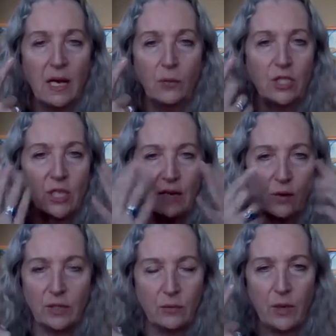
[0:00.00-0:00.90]
which I
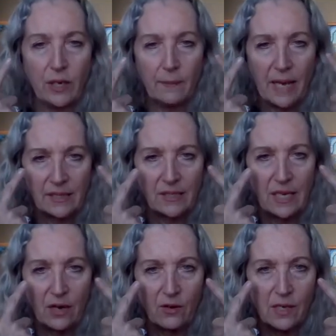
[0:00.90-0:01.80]
only wear
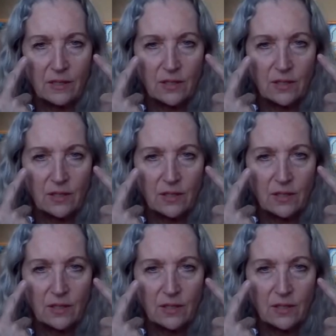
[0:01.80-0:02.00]
mascara,